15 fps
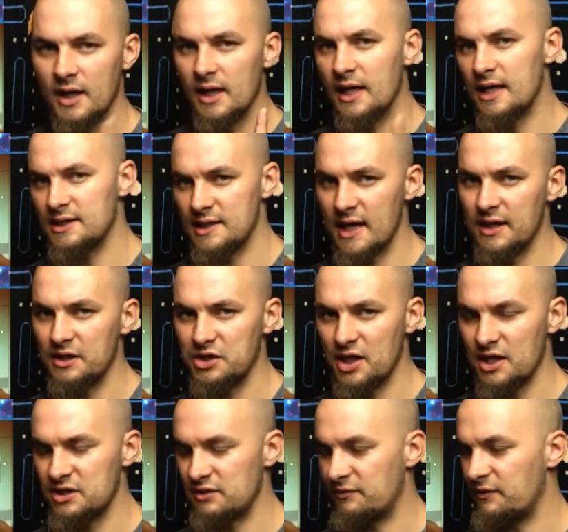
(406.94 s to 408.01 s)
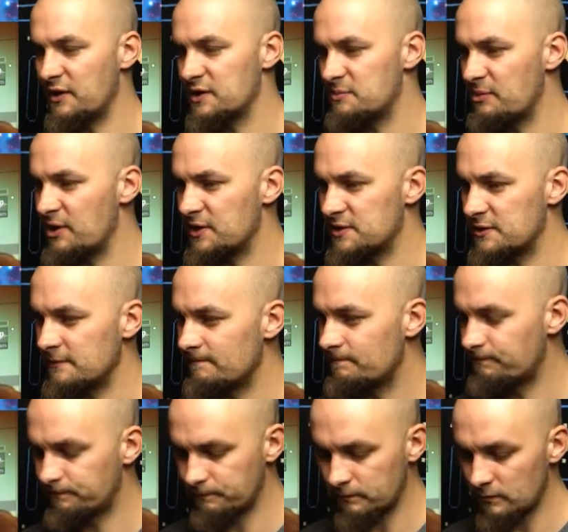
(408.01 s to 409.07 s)
here's how to change to first person.
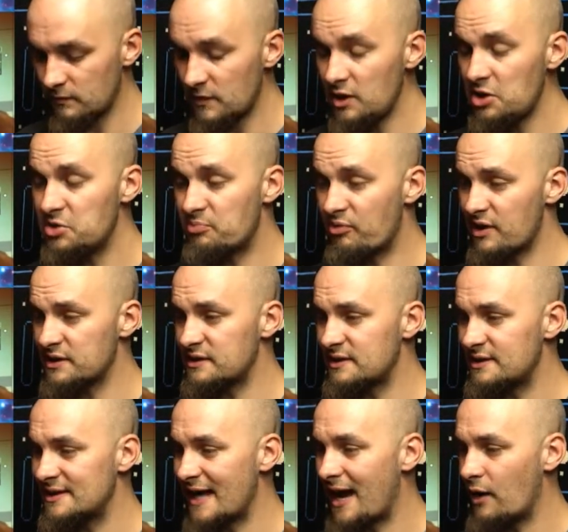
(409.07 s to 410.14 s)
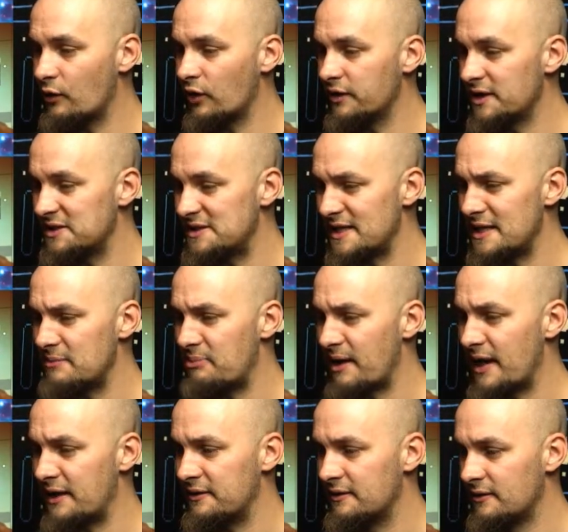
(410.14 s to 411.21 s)
You press down on the
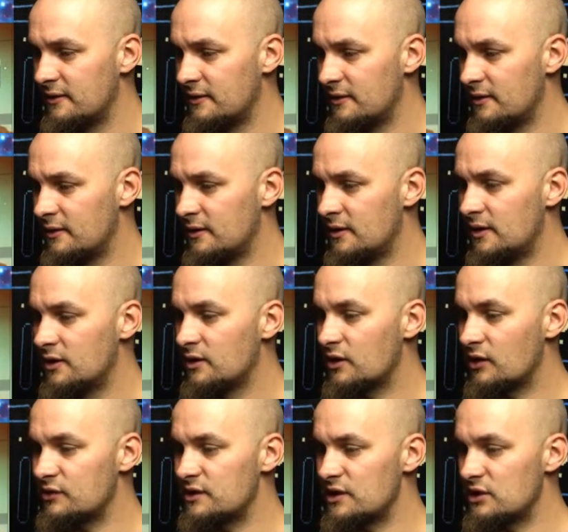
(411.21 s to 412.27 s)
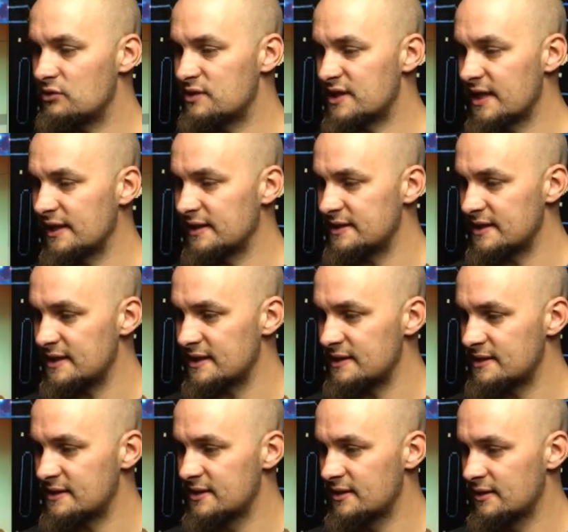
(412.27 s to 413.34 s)
D-pad, go to
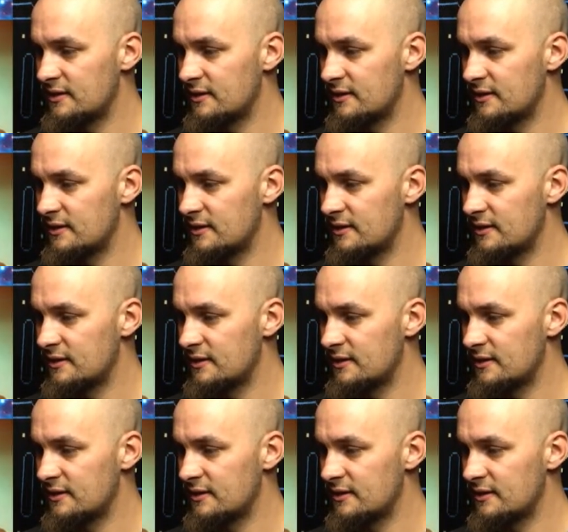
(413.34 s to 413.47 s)
Utilities,